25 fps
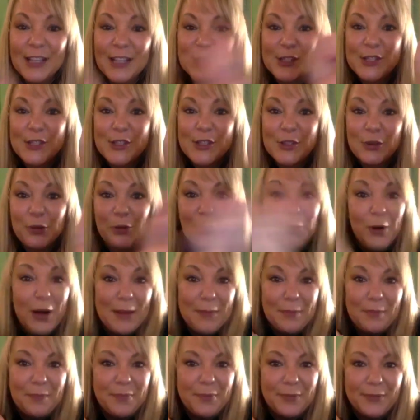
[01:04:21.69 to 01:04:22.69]
You're Did like, you get the
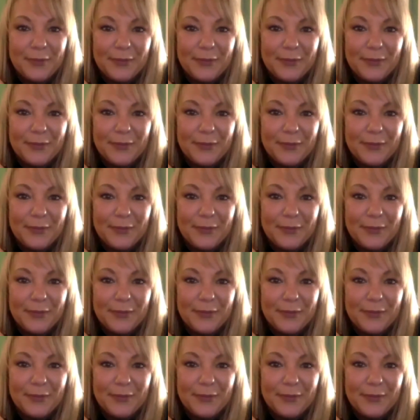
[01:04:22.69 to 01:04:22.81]
hint on the